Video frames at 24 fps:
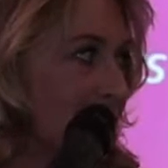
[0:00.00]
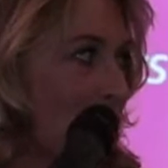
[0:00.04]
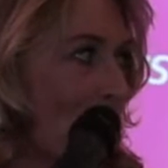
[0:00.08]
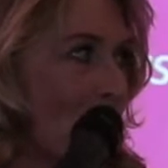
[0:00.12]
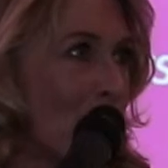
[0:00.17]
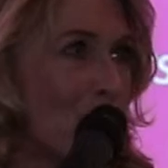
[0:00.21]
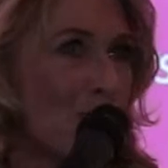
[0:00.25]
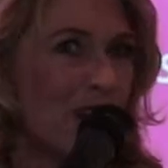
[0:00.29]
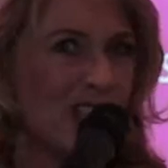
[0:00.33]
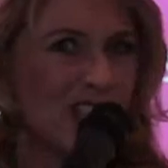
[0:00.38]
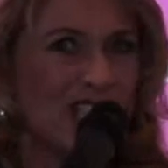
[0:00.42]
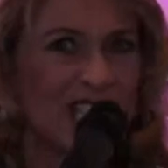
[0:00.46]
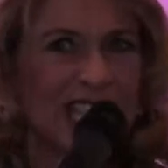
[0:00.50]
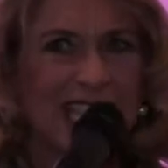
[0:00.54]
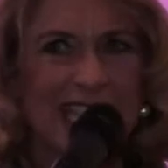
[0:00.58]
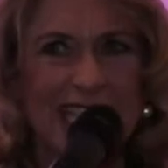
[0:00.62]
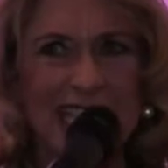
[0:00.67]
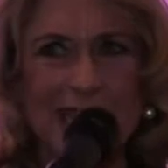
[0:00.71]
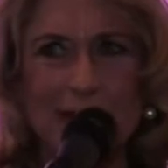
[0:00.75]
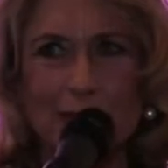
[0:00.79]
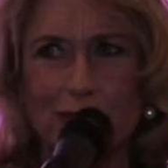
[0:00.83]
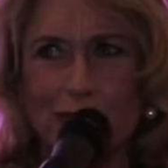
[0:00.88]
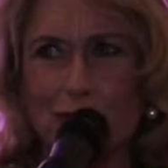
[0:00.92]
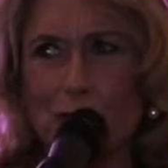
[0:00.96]
of which
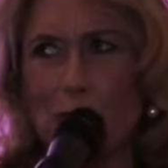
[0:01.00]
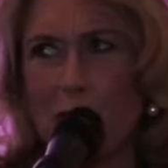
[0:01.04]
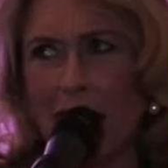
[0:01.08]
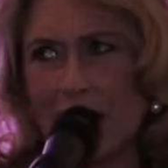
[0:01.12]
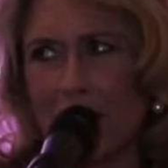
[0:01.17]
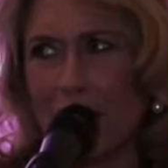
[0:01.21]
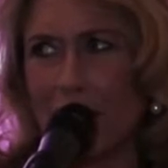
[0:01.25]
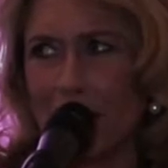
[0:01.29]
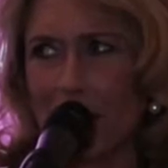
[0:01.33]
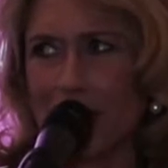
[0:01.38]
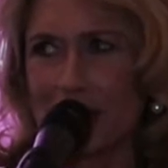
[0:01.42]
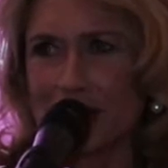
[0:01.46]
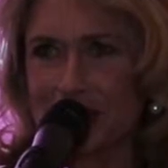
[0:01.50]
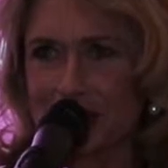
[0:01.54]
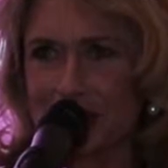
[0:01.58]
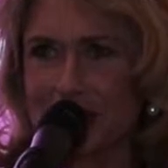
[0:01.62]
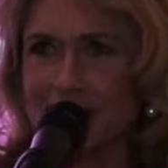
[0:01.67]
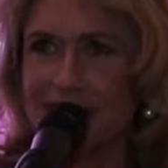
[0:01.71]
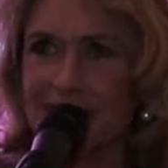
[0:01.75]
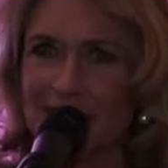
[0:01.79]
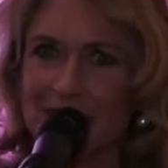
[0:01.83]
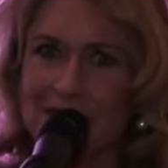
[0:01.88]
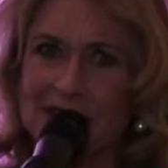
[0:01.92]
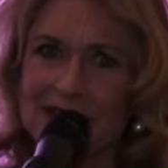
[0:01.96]
Hebrew and Russian. I
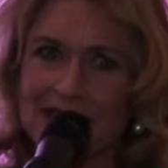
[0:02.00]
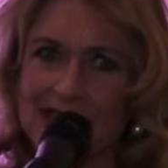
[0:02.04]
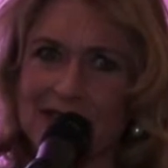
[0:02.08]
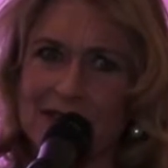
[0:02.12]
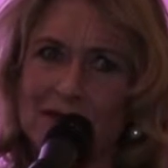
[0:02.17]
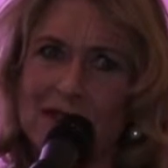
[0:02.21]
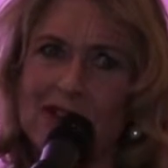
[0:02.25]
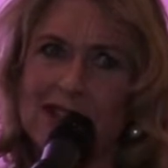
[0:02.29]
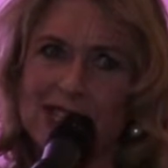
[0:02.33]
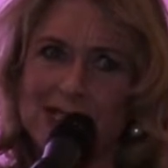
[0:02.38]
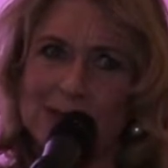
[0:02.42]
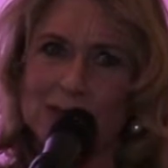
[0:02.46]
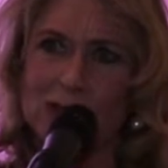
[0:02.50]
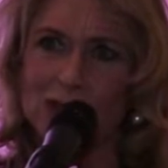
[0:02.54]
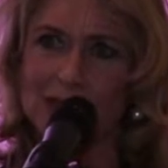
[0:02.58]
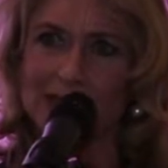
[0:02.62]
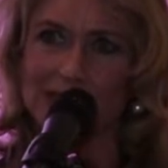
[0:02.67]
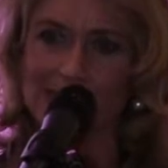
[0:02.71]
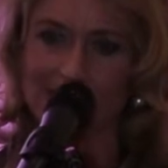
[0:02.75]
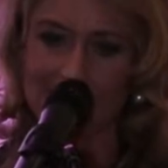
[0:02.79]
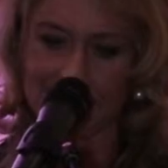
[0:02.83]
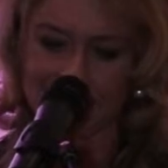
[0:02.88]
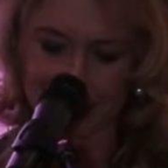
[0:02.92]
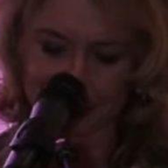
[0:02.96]
feel like a very small
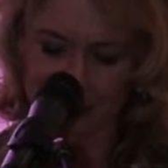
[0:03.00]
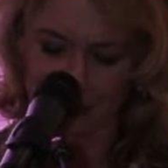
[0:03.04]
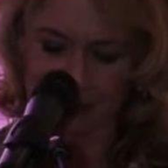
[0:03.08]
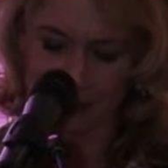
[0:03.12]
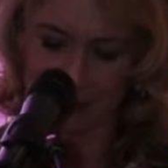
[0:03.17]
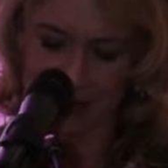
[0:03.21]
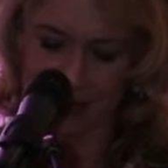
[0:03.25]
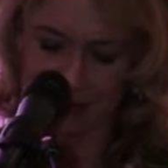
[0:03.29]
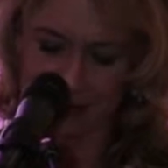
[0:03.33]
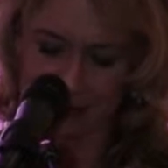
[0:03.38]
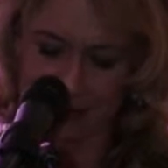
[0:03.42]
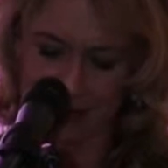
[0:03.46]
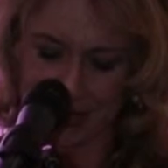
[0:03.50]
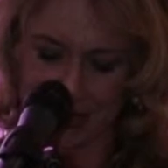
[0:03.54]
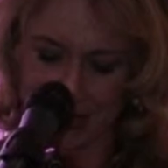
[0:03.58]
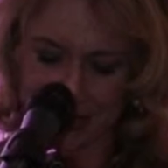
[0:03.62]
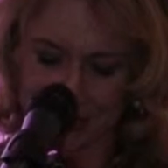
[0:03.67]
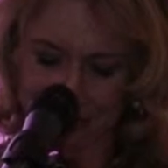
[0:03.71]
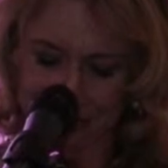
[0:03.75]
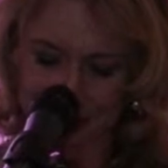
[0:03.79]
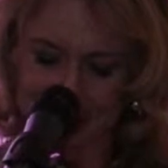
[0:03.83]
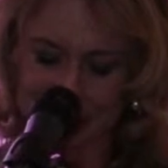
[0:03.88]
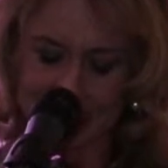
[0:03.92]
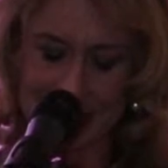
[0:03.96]
client with my 5.
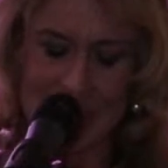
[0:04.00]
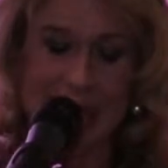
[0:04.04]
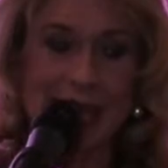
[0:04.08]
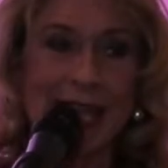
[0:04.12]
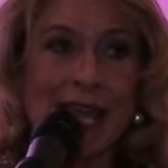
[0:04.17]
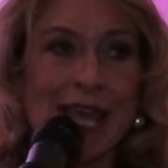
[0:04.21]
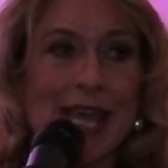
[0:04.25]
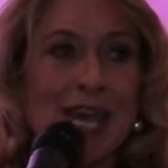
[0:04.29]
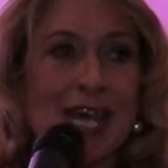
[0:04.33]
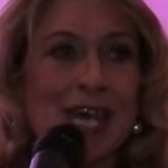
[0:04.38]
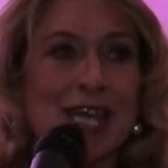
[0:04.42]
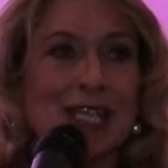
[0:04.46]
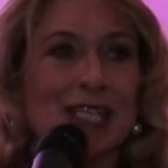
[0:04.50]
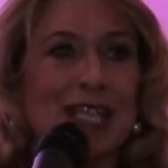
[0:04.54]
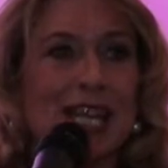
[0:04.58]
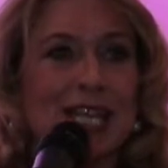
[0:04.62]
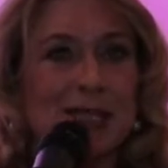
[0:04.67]
She